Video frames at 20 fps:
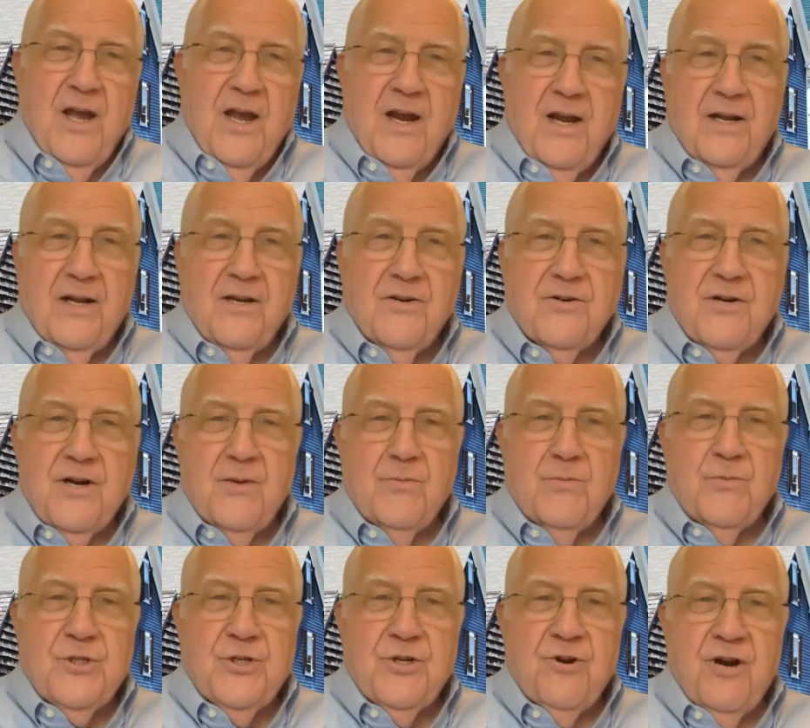and here
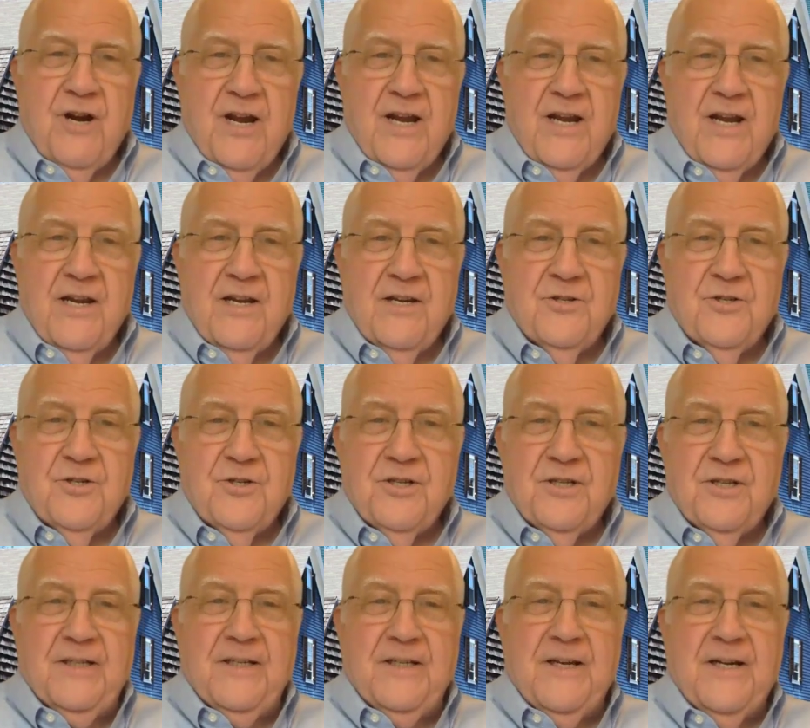comes your age,
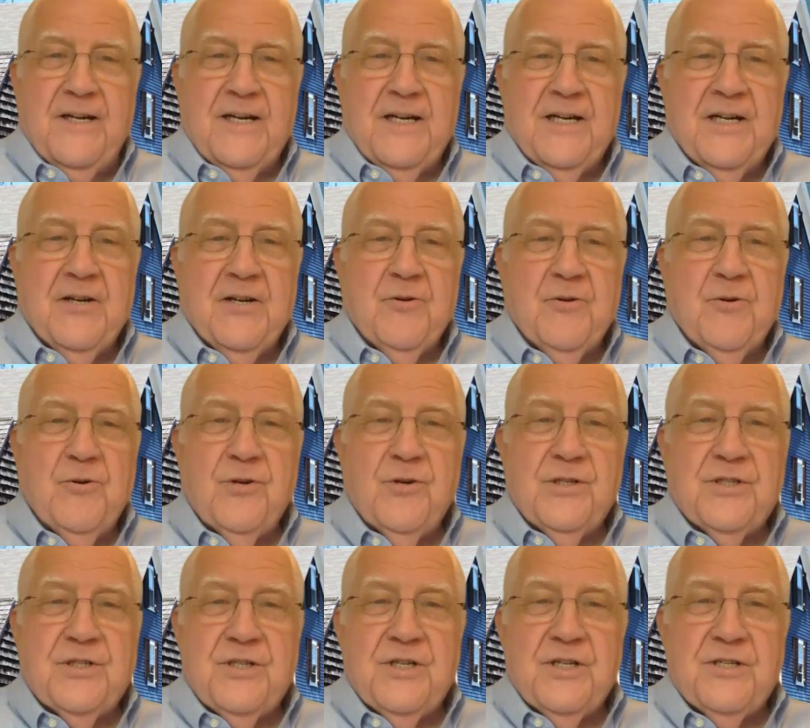uh, who
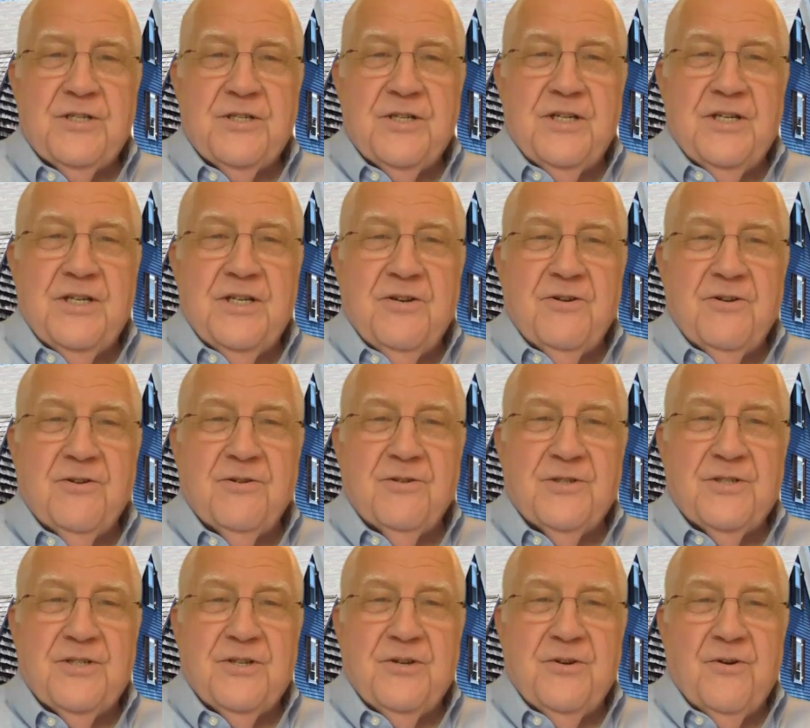is sixty
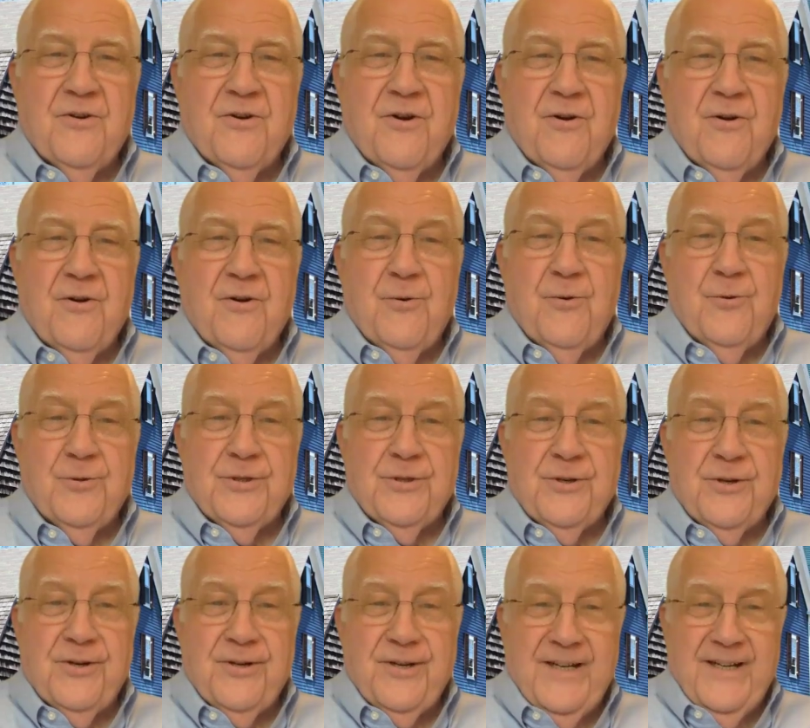years or
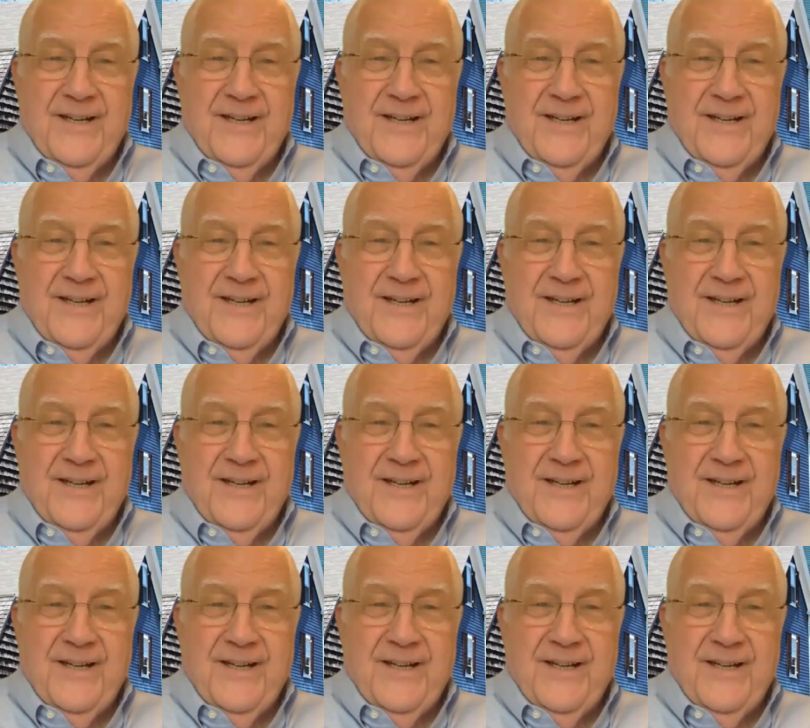older.